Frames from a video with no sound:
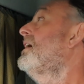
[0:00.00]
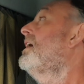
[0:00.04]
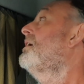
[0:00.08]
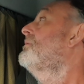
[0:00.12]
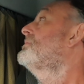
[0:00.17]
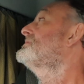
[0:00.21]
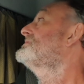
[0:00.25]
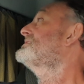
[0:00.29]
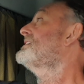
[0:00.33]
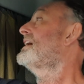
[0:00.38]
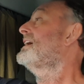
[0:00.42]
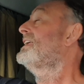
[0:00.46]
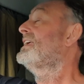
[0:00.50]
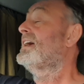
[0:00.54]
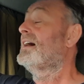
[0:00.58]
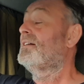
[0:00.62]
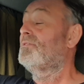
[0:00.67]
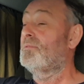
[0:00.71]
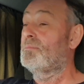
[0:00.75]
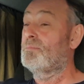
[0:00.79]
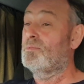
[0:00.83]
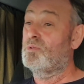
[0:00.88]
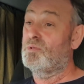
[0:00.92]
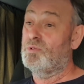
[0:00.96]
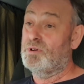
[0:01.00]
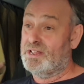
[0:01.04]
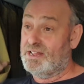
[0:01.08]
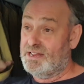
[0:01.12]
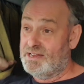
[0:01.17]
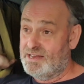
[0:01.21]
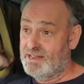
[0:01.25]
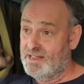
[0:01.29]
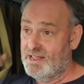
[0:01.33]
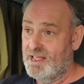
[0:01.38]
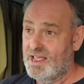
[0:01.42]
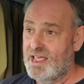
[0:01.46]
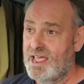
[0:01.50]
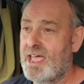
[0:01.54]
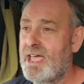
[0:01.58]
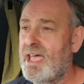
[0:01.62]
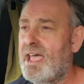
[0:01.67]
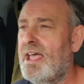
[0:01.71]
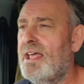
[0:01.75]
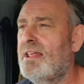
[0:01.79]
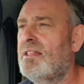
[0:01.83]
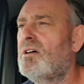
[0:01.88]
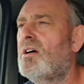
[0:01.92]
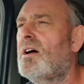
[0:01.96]
I was there the other morning
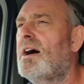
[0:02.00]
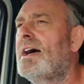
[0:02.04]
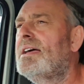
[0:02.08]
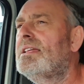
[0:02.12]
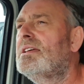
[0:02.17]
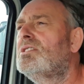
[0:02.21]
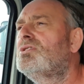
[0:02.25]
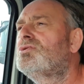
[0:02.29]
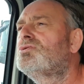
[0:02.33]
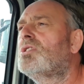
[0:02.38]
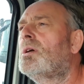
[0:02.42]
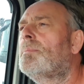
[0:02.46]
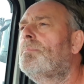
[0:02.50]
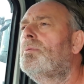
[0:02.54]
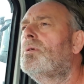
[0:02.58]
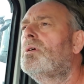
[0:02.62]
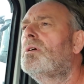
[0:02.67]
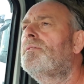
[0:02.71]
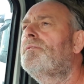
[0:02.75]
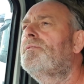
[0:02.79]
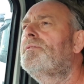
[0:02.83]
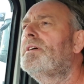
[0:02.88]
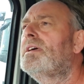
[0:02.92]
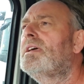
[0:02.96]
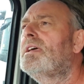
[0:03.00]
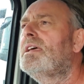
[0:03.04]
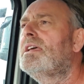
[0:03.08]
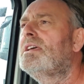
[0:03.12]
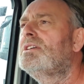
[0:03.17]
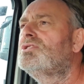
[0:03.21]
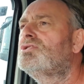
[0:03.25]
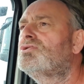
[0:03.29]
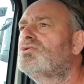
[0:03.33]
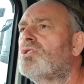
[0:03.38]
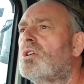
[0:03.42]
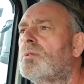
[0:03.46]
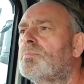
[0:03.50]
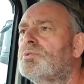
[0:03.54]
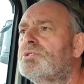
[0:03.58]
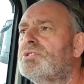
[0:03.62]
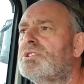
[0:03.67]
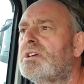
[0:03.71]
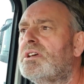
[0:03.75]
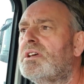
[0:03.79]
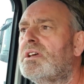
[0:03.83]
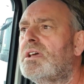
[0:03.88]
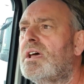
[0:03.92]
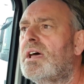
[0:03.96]
and I had to drop off in
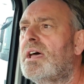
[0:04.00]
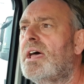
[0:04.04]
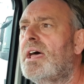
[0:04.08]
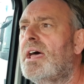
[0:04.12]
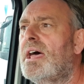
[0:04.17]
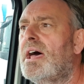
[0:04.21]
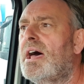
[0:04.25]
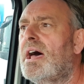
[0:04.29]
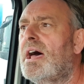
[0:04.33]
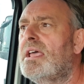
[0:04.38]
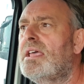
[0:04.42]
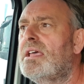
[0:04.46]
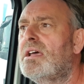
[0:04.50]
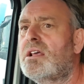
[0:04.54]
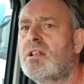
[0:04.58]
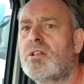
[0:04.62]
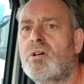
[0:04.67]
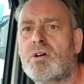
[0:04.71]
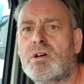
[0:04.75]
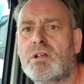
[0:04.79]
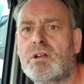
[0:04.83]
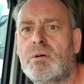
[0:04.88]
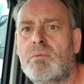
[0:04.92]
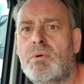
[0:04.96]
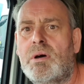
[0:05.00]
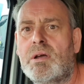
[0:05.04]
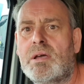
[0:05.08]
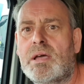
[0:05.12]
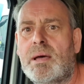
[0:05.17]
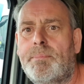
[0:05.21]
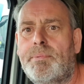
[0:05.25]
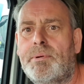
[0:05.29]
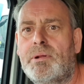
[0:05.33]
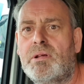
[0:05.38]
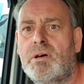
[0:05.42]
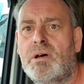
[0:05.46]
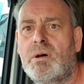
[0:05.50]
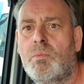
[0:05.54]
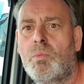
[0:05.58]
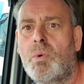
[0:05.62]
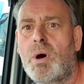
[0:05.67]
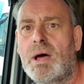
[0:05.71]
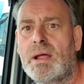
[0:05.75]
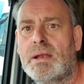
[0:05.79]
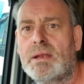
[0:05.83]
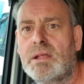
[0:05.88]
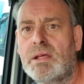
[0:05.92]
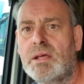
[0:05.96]
Shropshire at 8 o'clock, and I woke up at like
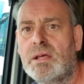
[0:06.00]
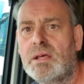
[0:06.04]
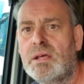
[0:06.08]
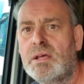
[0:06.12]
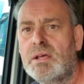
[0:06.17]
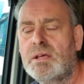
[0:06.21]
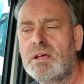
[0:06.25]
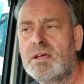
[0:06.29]
1.